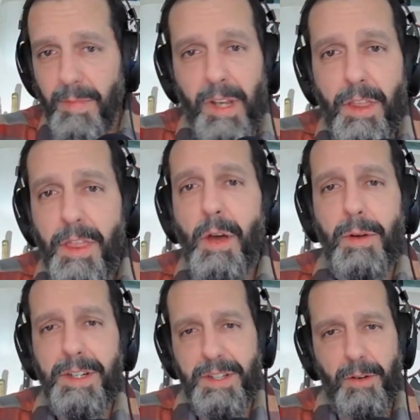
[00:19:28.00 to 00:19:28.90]
though
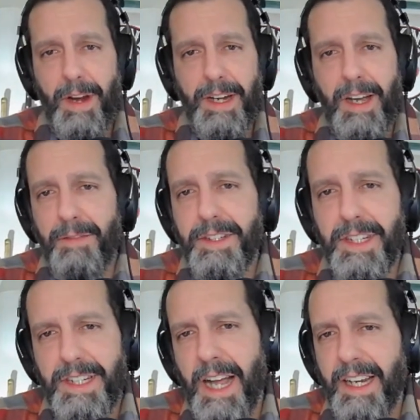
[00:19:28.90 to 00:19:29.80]
it is a great knife, it
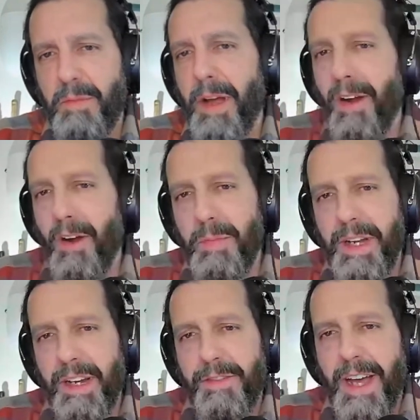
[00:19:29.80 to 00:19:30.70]
does not get my heart
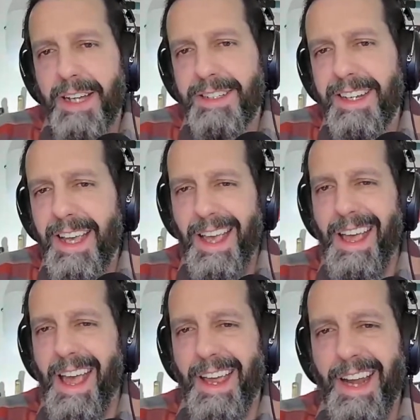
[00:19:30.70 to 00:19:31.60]
beating fast.
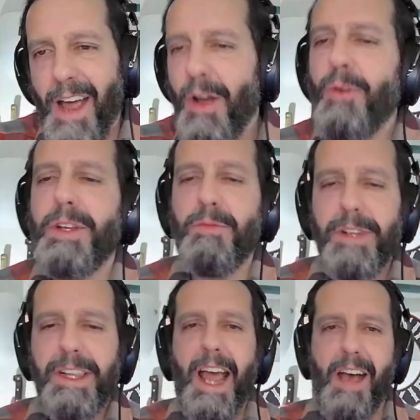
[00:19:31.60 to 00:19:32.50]
And I only
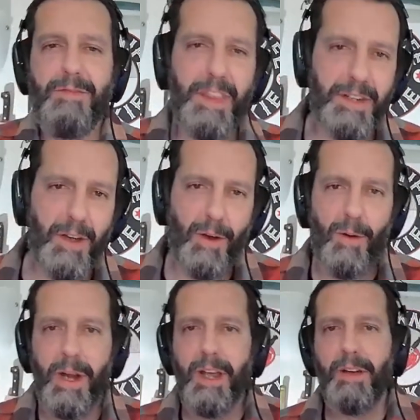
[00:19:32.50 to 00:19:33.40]
really have the dough
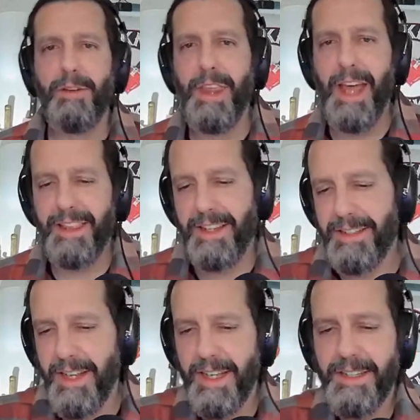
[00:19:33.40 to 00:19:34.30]
for that these
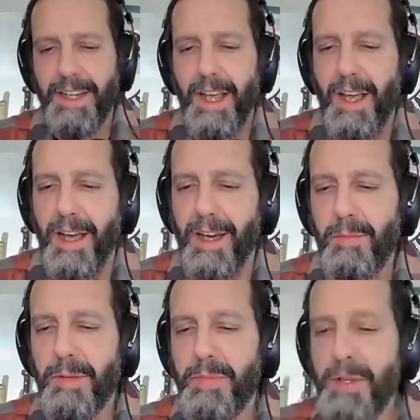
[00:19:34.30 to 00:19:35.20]
days. Uh,
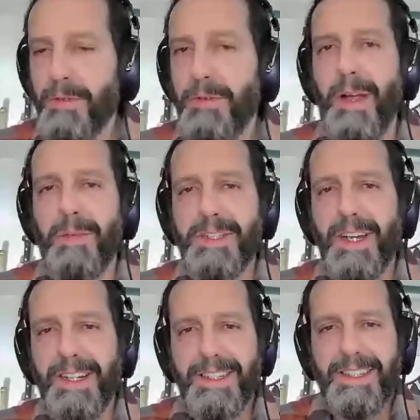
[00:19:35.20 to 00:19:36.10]
but beautiful. I'm
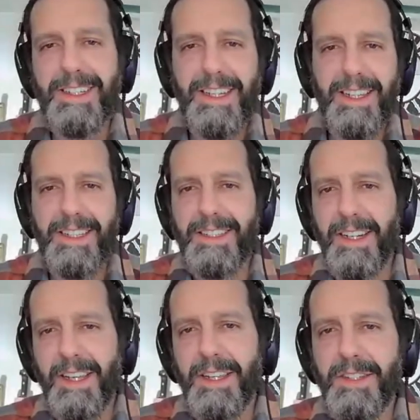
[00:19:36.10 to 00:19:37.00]
excited to see this.
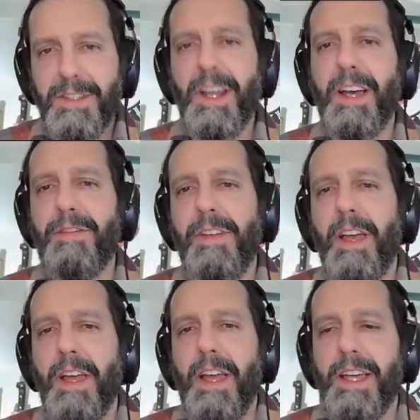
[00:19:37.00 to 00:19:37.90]
Uh, this knife
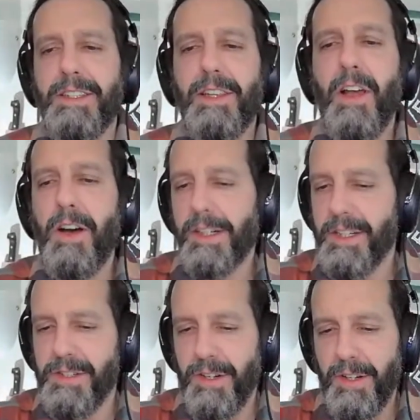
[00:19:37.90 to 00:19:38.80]
has long
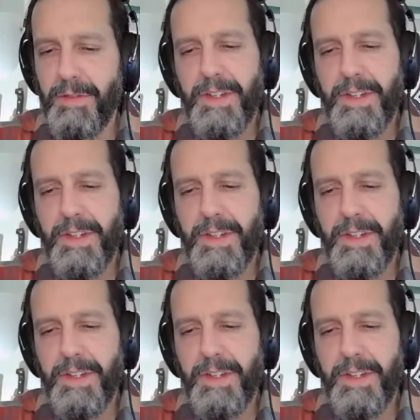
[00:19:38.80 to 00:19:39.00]
deserved